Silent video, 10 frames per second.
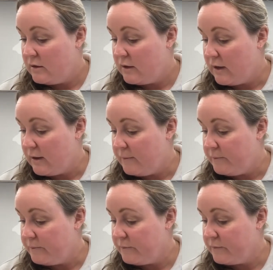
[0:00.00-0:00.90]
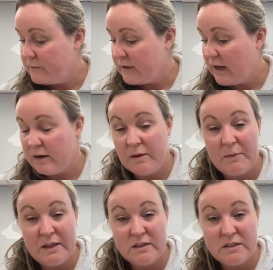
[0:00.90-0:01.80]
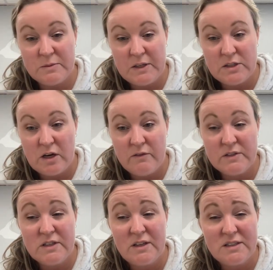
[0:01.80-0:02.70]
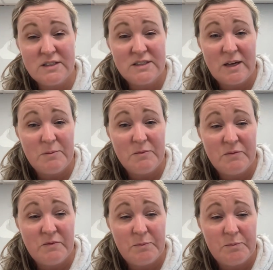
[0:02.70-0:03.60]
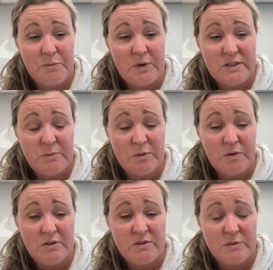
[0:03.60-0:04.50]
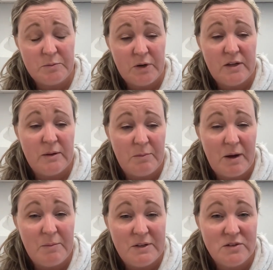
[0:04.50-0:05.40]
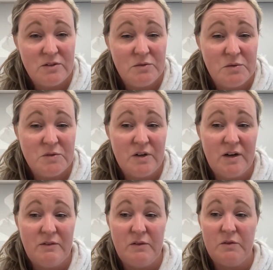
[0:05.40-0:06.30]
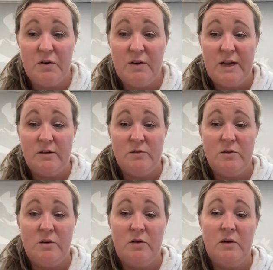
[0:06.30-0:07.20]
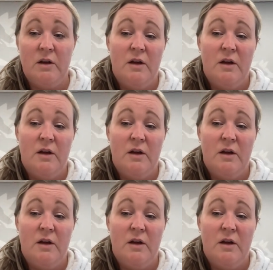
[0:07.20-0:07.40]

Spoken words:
how you make the switch over. So that's the same principle as putting the puppies on the raw diet. If you've got an adult dog,